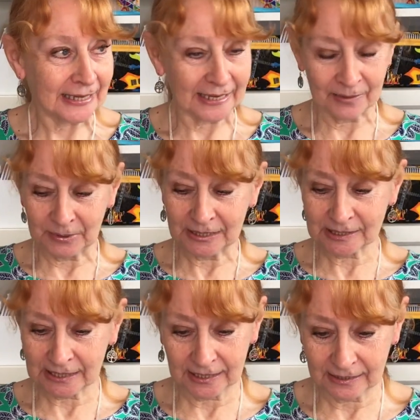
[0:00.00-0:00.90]
in
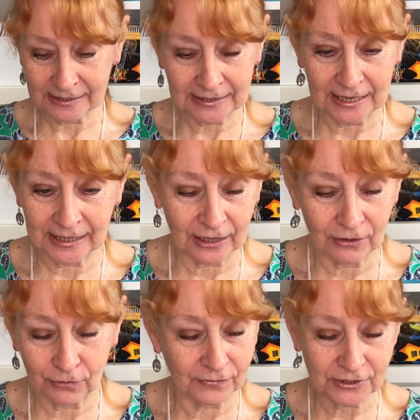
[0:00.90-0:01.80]
saying it
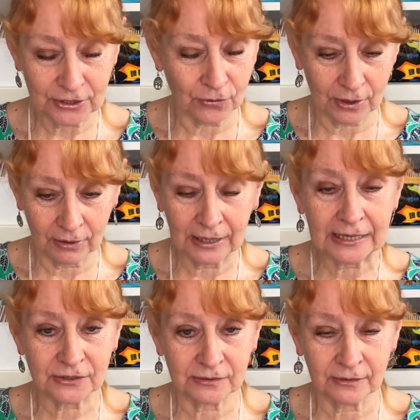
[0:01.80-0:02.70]
over so long. I
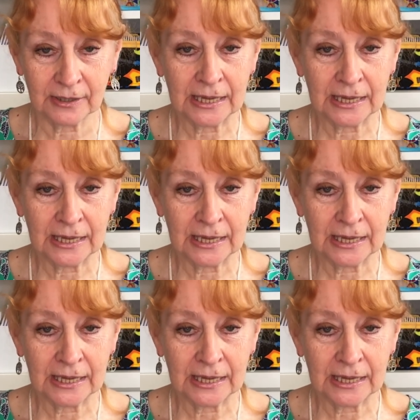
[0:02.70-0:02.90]
don't know.